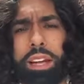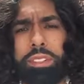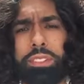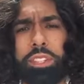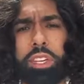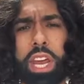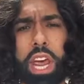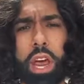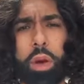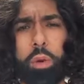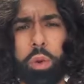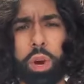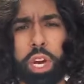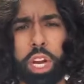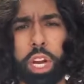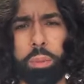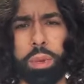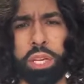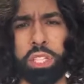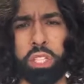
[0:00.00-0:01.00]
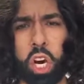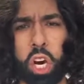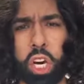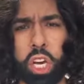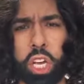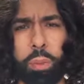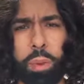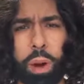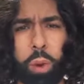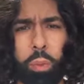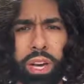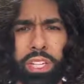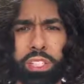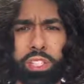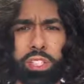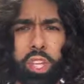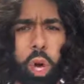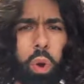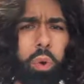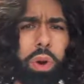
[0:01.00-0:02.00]
And today we're gonna be talking about why
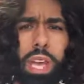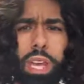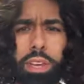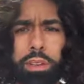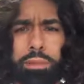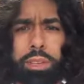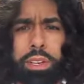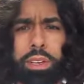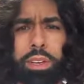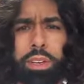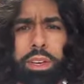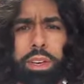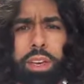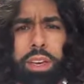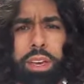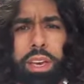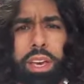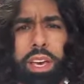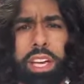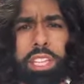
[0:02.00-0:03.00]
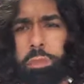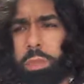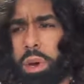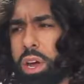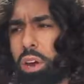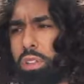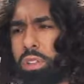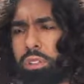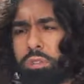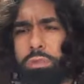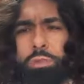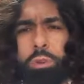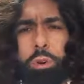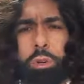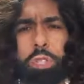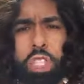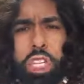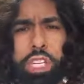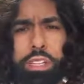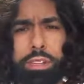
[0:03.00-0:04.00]
Sony is better than
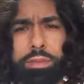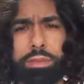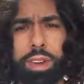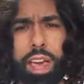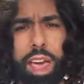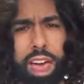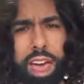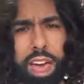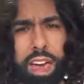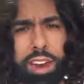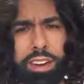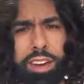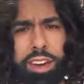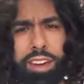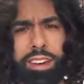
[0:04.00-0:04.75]
Fuji and